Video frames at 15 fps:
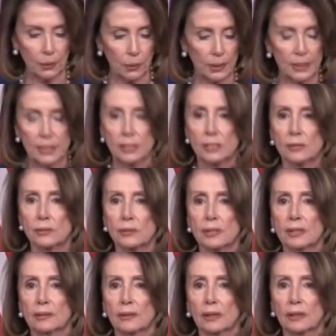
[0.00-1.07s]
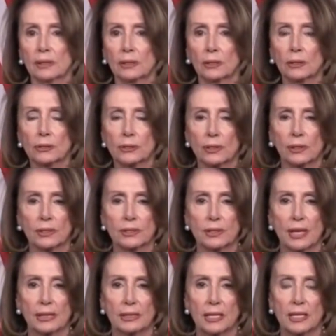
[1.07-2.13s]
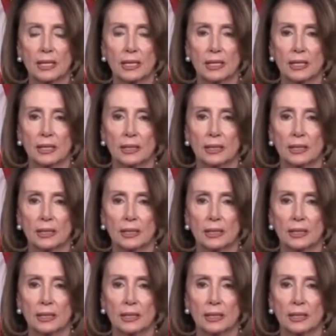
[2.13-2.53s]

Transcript: What I wanted to say in closing is that